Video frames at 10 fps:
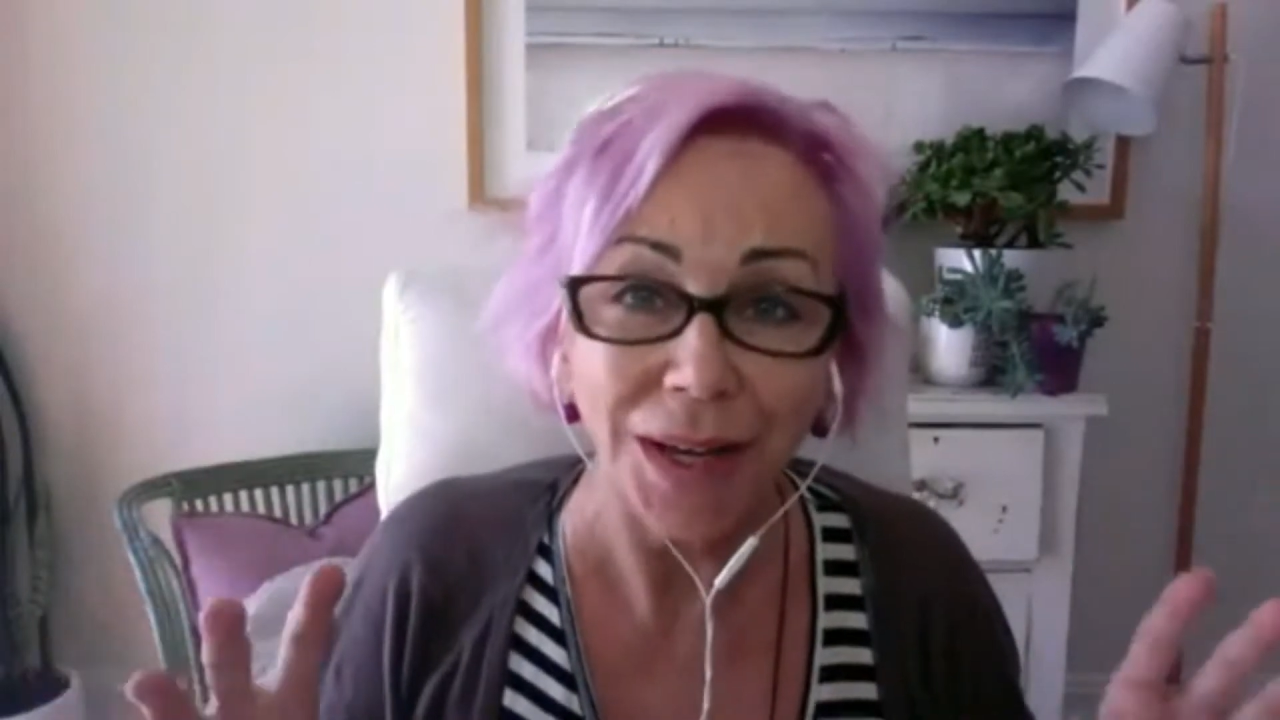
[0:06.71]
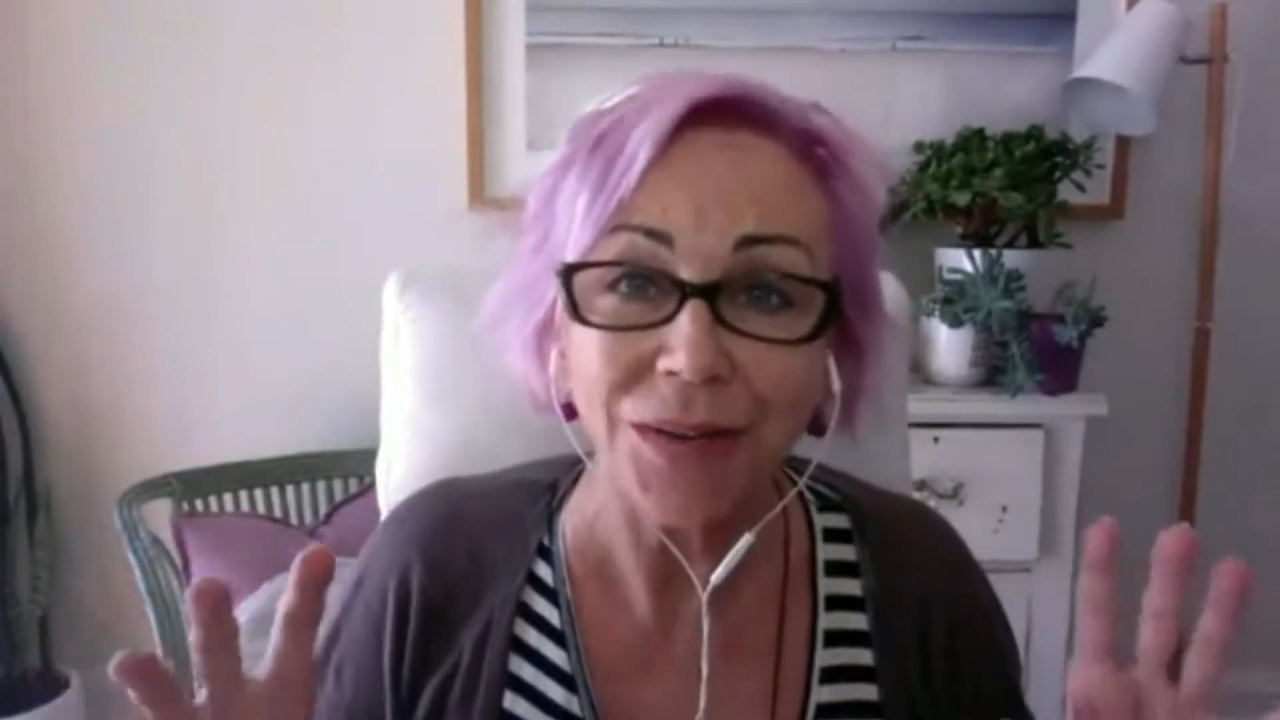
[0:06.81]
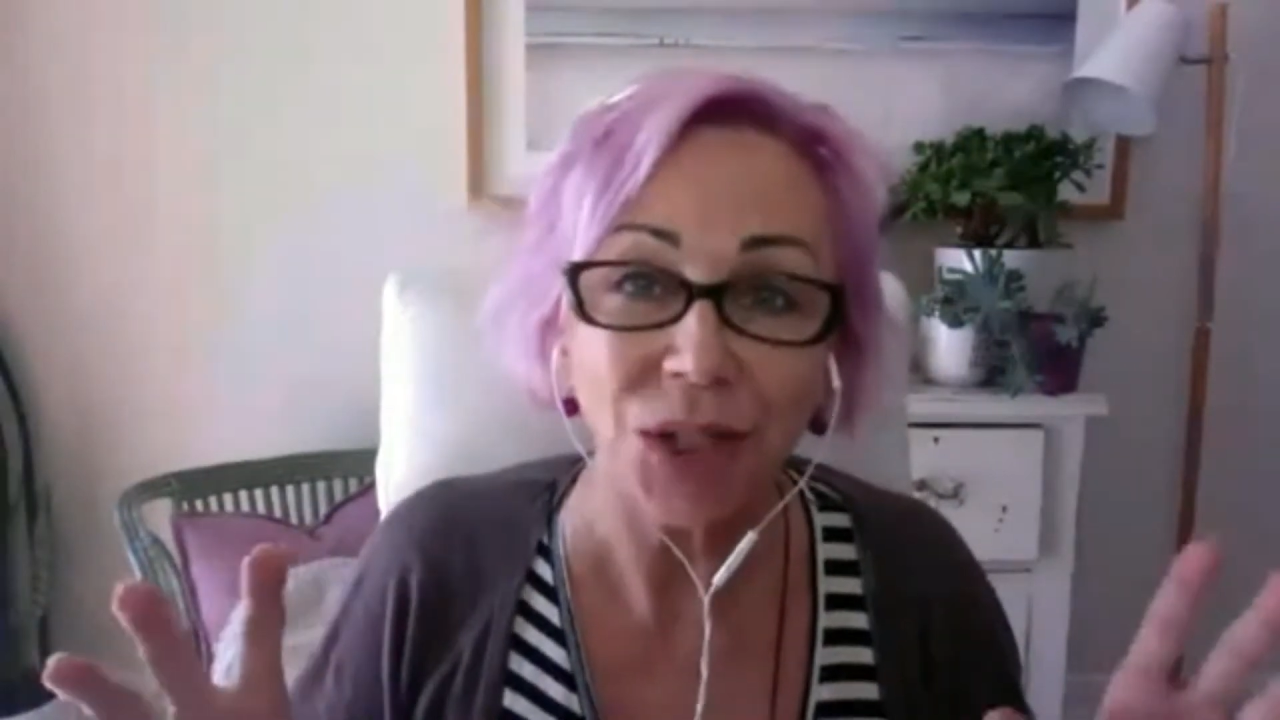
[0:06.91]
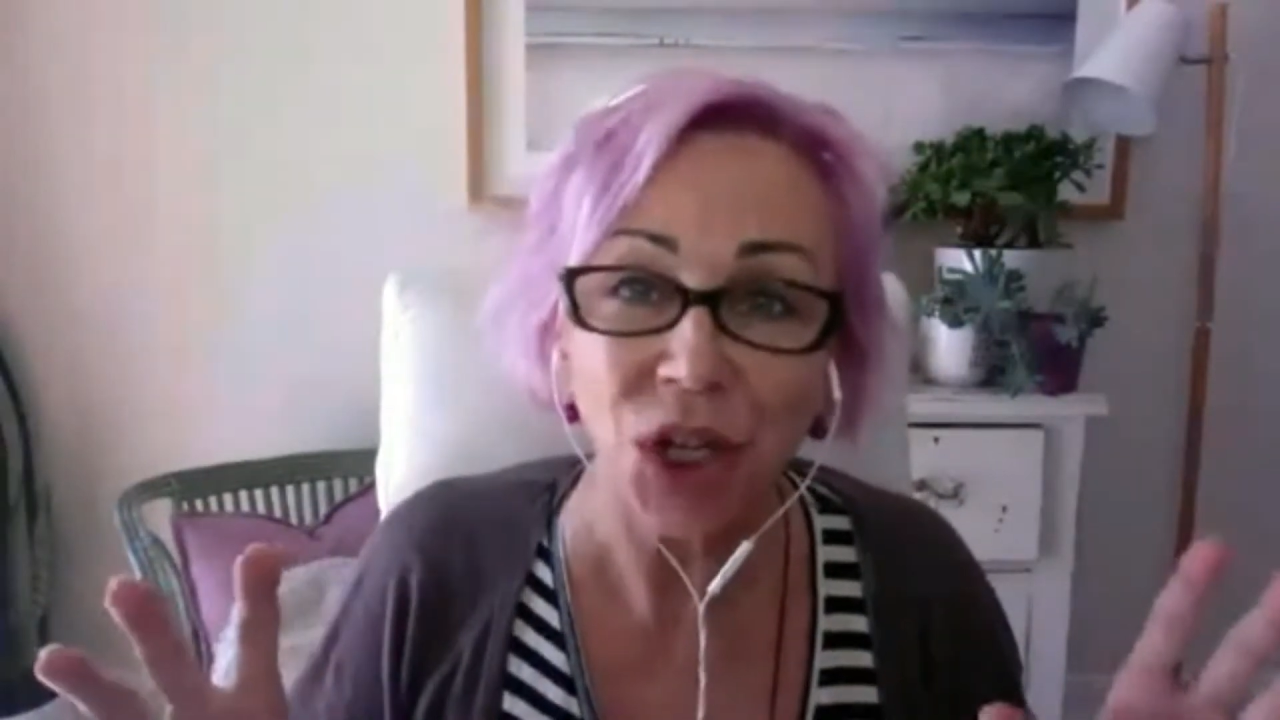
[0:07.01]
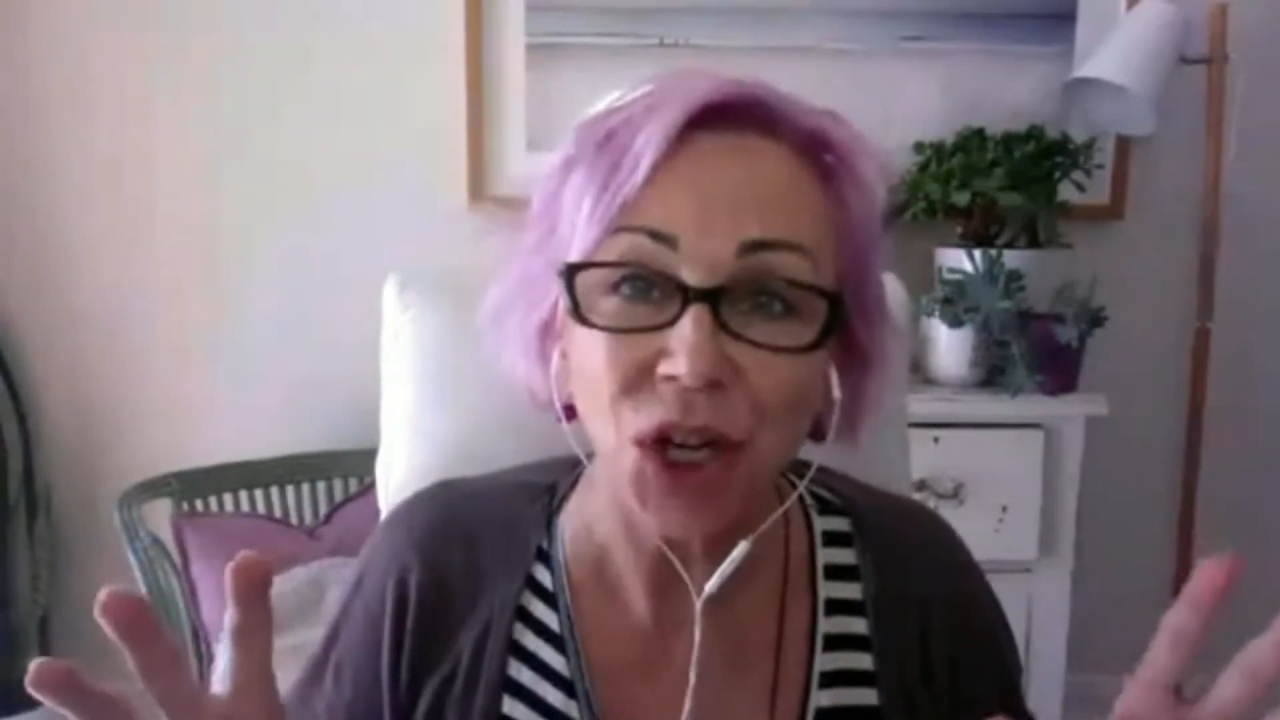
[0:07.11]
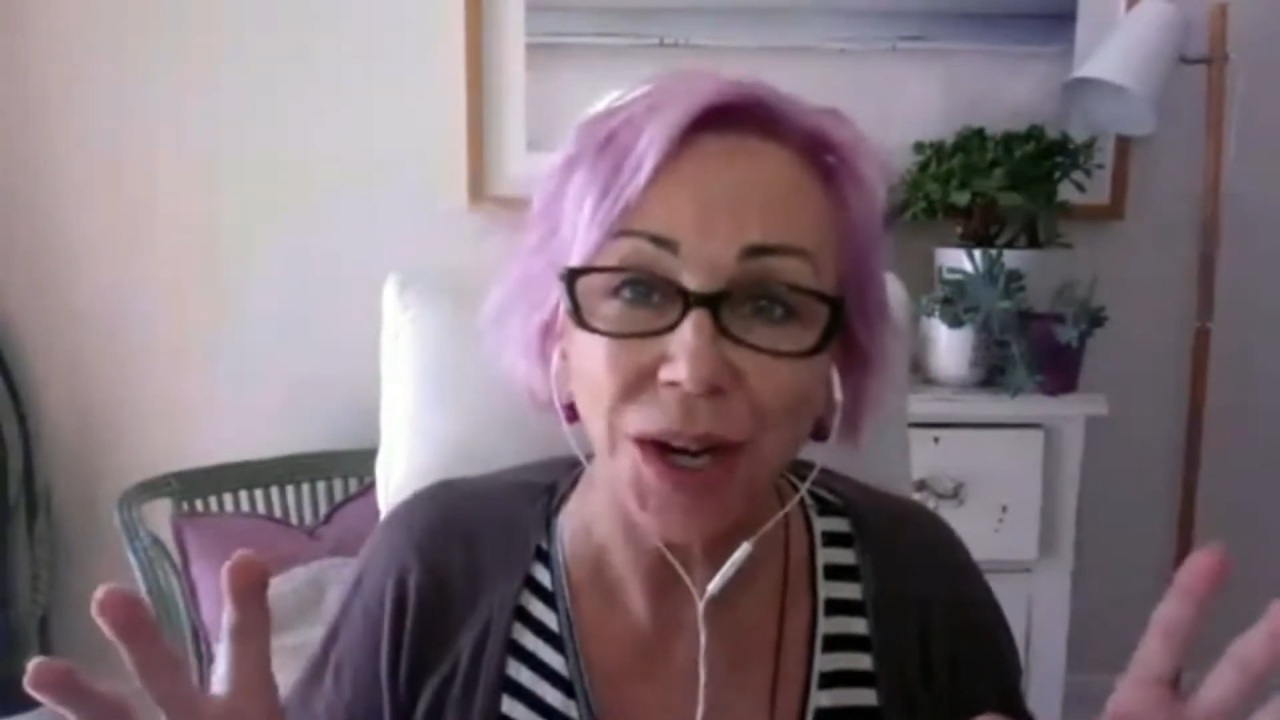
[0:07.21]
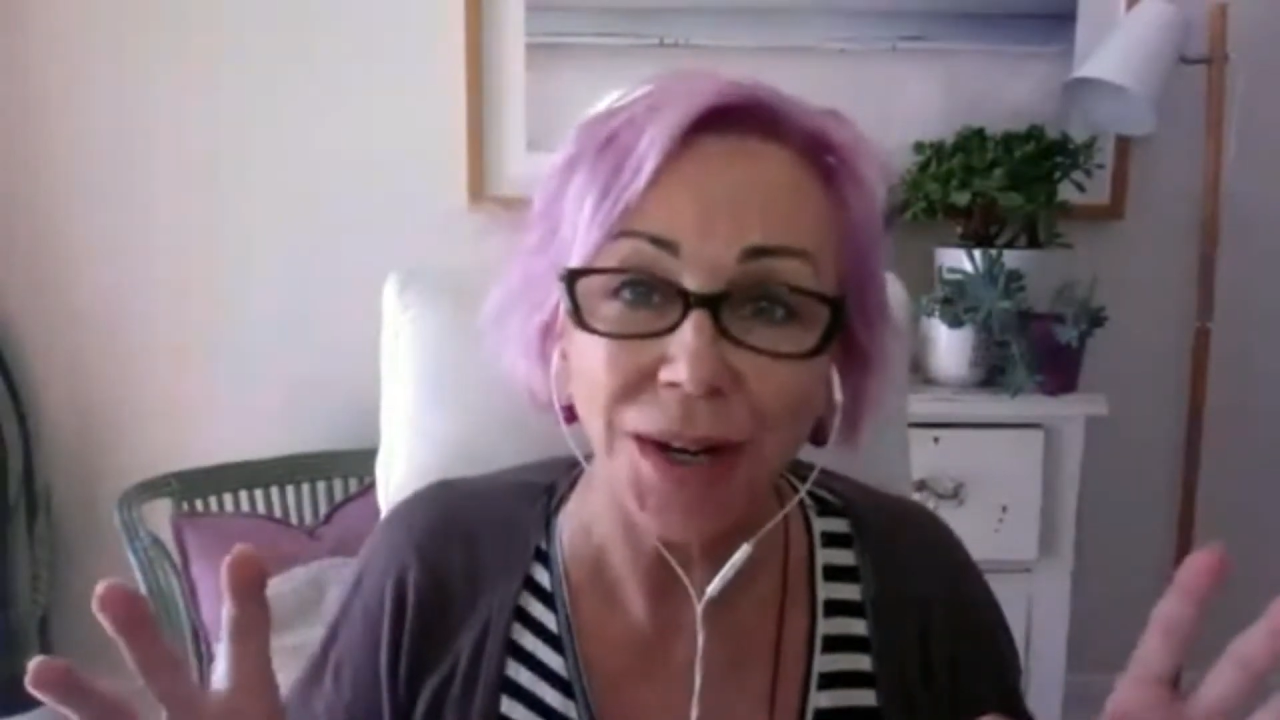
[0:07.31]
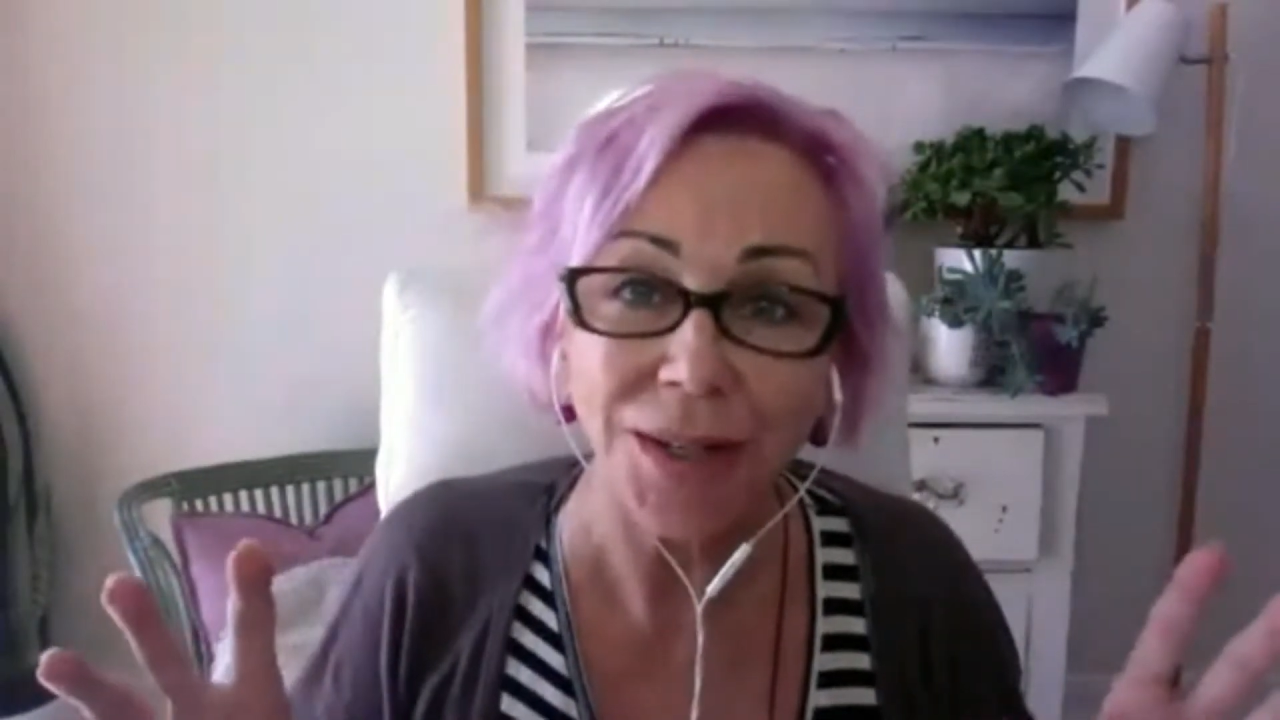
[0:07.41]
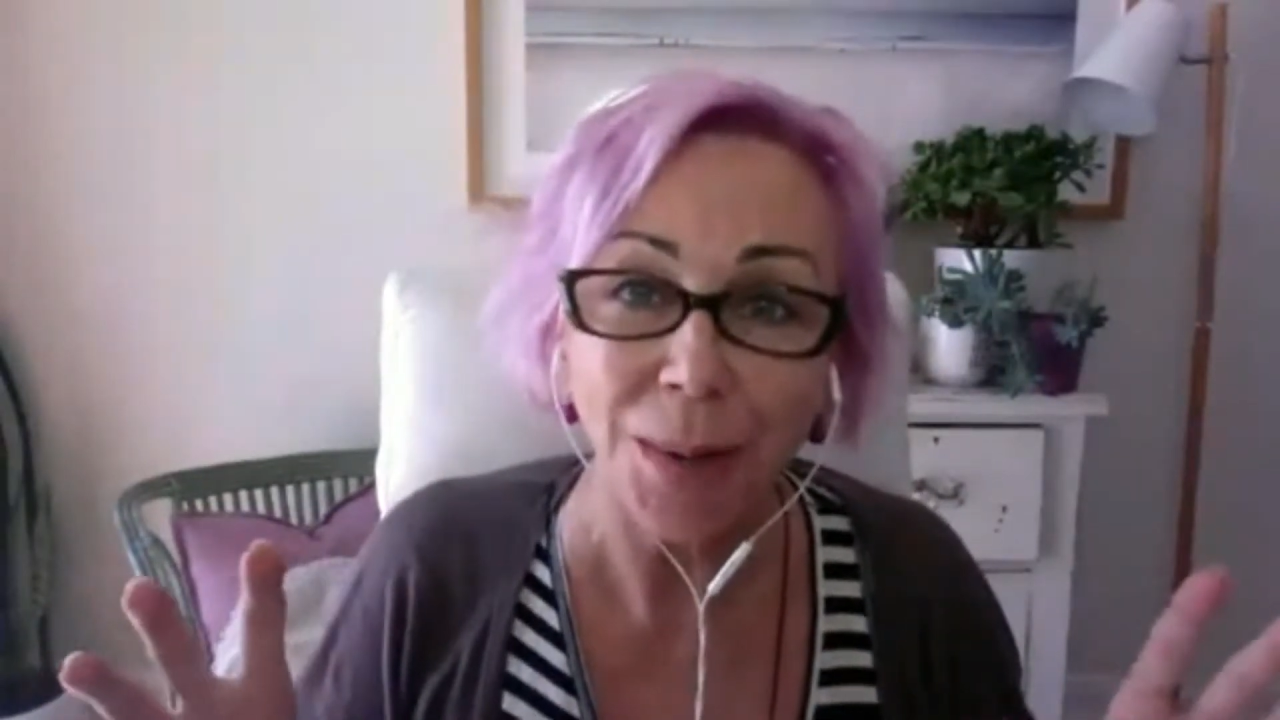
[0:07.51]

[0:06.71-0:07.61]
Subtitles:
gives a shit